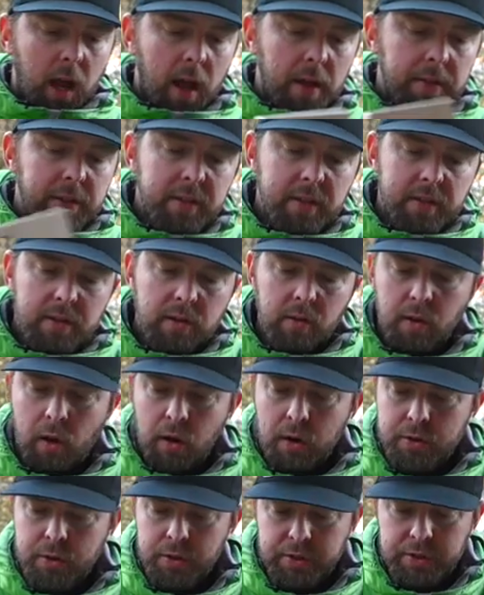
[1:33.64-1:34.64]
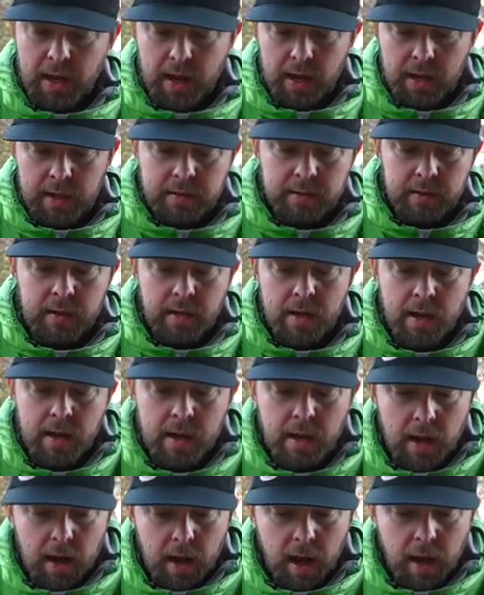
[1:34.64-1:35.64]
This is the larger size
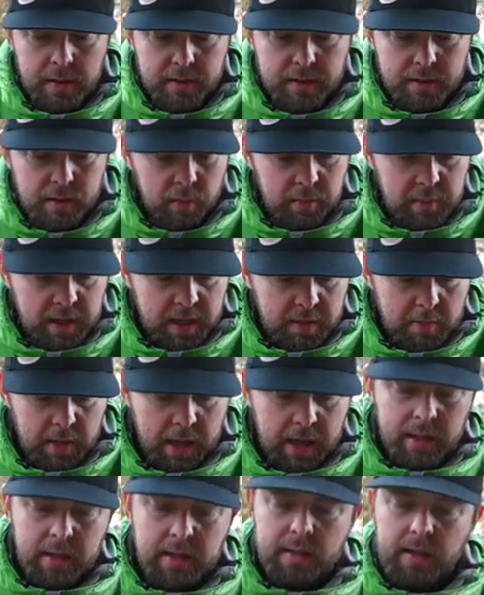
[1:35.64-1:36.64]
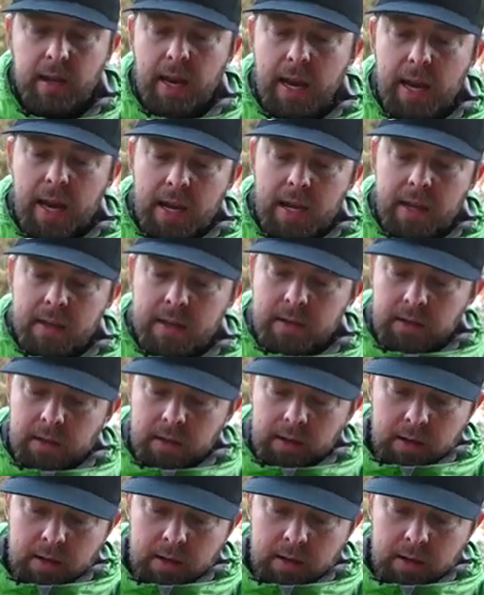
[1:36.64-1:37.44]
that Snow Peak makes, and